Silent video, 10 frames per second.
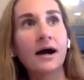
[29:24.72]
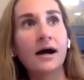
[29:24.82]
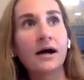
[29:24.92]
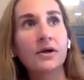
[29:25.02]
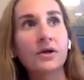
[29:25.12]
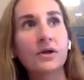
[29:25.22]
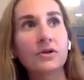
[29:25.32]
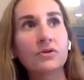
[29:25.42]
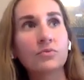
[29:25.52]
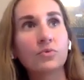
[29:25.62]

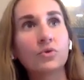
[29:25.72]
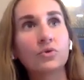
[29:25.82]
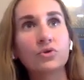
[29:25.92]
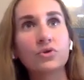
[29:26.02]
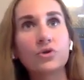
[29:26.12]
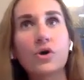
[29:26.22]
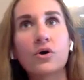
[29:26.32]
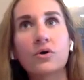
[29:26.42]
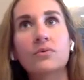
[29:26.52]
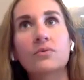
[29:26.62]
I will
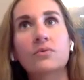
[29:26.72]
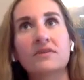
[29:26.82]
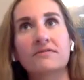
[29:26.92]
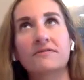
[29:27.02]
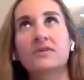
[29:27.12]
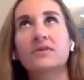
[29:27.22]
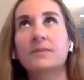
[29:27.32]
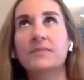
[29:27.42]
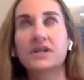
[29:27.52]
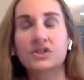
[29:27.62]
know and feel
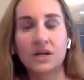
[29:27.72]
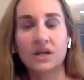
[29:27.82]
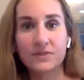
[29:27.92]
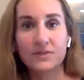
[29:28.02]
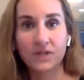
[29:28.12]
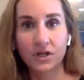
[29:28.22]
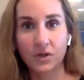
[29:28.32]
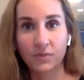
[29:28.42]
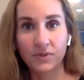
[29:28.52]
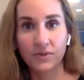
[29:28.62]
like my job has been
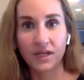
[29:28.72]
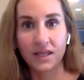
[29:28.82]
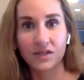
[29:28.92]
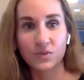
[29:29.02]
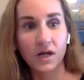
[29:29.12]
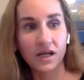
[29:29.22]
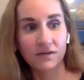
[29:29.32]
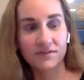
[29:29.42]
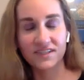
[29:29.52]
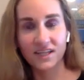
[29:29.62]
complete. And that's why
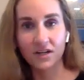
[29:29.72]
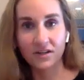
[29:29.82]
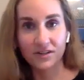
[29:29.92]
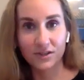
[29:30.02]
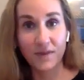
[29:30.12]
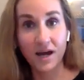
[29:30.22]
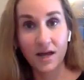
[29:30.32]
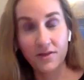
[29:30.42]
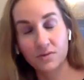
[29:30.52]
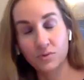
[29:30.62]
I've stayed on this
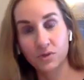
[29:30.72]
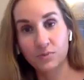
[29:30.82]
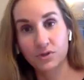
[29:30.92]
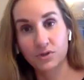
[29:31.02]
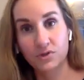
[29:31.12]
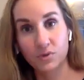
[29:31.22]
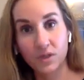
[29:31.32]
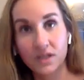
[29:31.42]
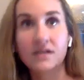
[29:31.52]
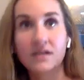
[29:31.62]
path and I'm really
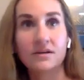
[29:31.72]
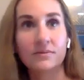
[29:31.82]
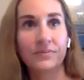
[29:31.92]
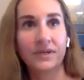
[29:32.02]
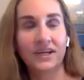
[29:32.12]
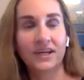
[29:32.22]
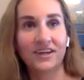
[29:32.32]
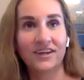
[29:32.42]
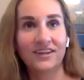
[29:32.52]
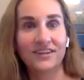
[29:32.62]
pursuing it,
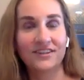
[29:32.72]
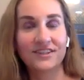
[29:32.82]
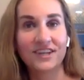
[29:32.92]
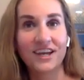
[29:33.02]
because